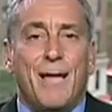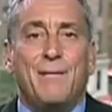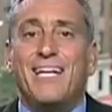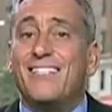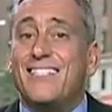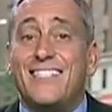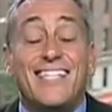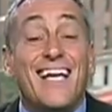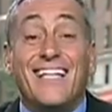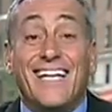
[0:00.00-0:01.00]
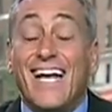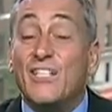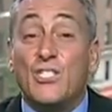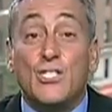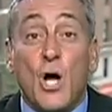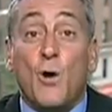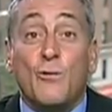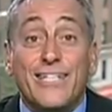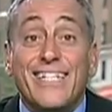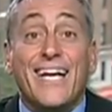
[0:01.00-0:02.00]
I mean, it's silly. It's so
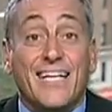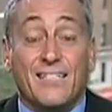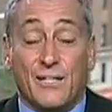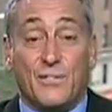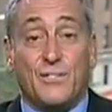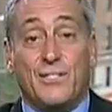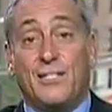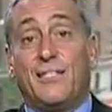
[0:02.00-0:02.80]
ridiculous.